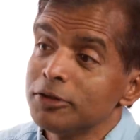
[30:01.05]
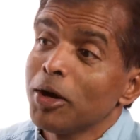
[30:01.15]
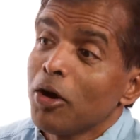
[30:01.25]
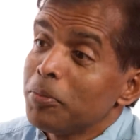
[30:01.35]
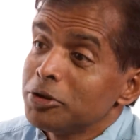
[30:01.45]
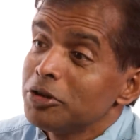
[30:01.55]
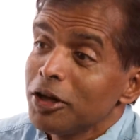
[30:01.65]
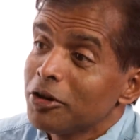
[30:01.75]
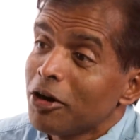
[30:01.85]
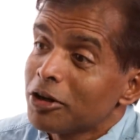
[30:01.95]
Mm-hmm. Is my
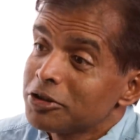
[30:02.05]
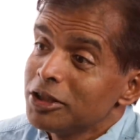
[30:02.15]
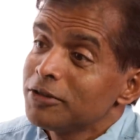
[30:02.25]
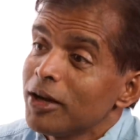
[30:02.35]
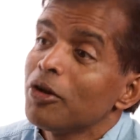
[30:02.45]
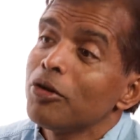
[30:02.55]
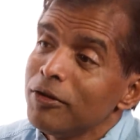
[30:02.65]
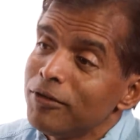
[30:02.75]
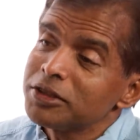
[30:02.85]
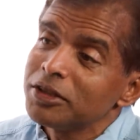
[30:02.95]
opportunity cost is if I
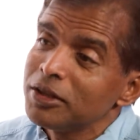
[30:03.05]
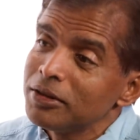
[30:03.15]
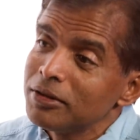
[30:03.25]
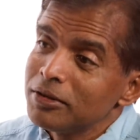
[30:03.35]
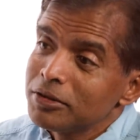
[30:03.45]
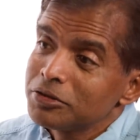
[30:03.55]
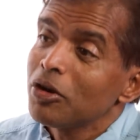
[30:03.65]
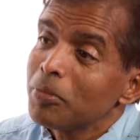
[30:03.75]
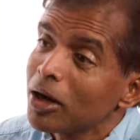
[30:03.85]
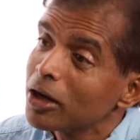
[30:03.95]
don't invest in the
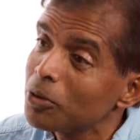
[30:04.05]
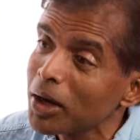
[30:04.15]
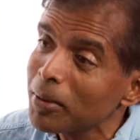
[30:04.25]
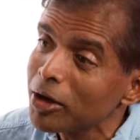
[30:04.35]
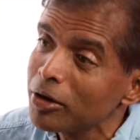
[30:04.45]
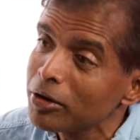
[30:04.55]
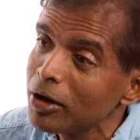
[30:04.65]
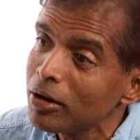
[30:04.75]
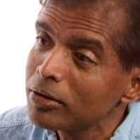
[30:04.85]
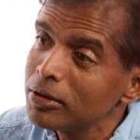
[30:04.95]
stock market, where am I going to
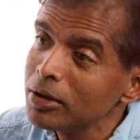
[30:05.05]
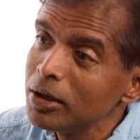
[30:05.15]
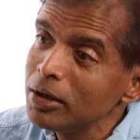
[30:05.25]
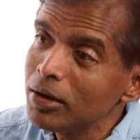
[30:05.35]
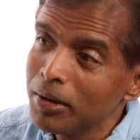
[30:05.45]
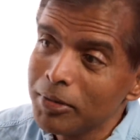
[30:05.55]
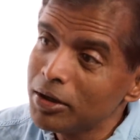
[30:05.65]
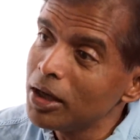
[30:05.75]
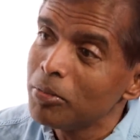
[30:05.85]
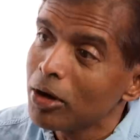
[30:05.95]
go? Mm-hmm. I
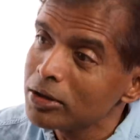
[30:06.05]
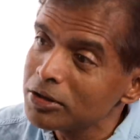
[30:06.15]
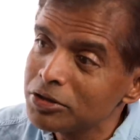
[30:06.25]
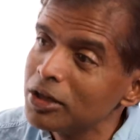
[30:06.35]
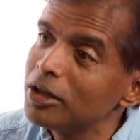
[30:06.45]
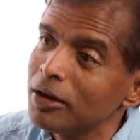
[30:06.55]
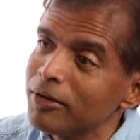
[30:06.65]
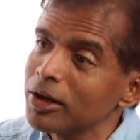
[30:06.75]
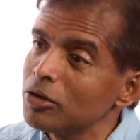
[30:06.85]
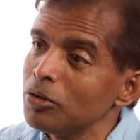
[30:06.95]
mean, mm-hmm. T bonds are still
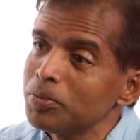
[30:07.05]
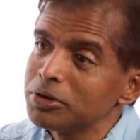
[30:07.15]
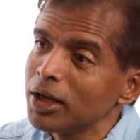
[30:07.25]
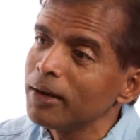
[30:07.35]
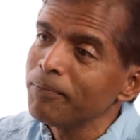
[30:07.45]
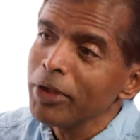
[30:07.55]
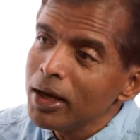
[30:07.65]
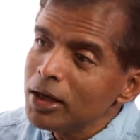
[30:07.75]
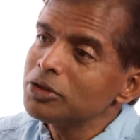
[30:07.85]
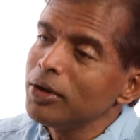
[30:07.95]
delivering 2%.
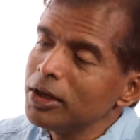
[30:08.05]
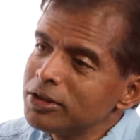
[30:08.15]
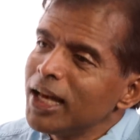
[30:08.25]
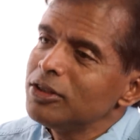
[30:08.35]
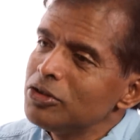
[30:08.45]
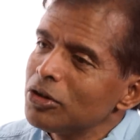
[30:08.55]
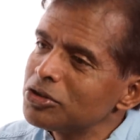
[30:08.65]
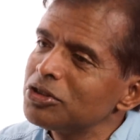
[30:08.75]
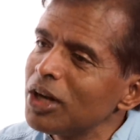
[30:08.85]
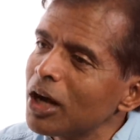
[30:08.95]
Yeah. So, in a sense, you're
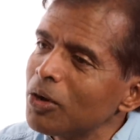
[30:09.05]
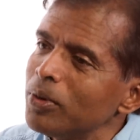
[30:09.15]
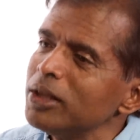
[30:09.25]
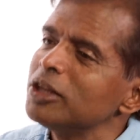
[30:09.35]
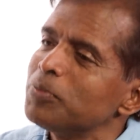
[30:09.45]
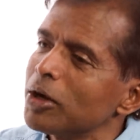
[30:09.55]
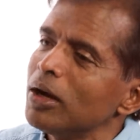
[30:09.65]
stuck with this.